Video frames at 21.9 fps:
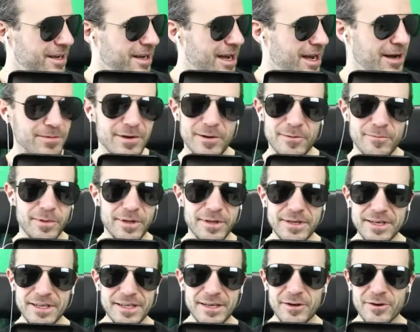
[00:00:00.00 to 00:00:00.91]
I'm
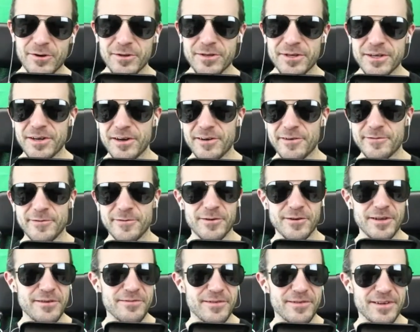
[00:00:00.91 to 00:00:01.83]
completely holding off on
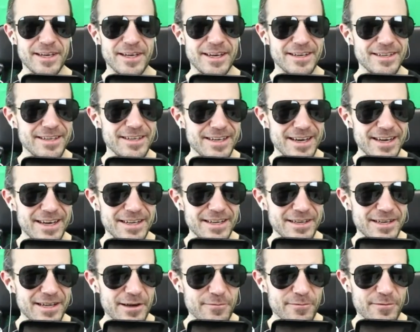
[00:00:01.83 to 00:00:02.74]
giving any
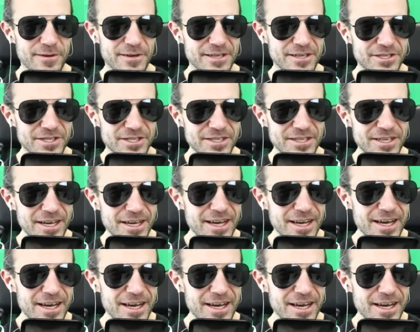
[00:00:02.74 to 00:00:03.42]
definition.